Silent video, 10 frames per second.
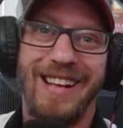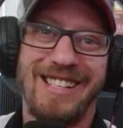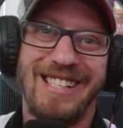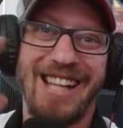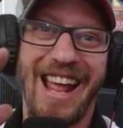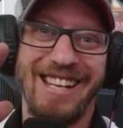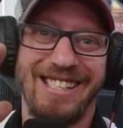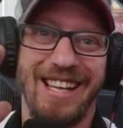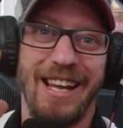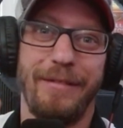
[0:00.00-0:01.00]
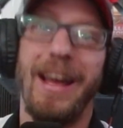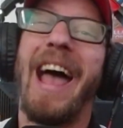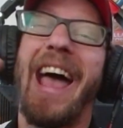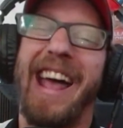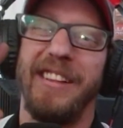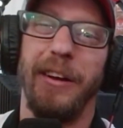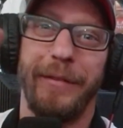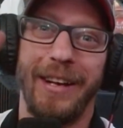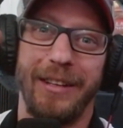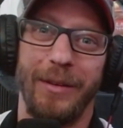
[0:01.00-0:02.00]
Stay safe, and don't
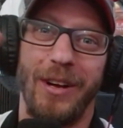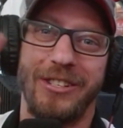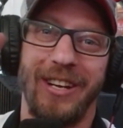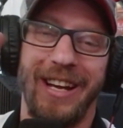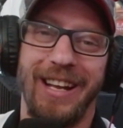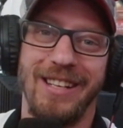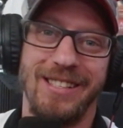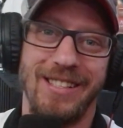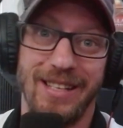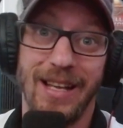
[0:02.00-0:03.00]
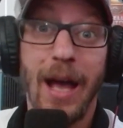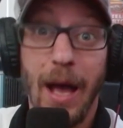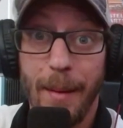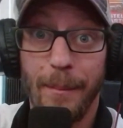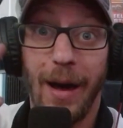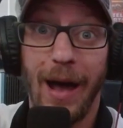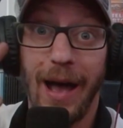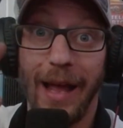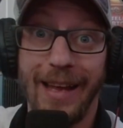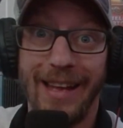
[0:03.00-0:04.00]
forget to wash your hands.
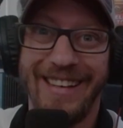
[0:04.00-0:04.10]
Bye.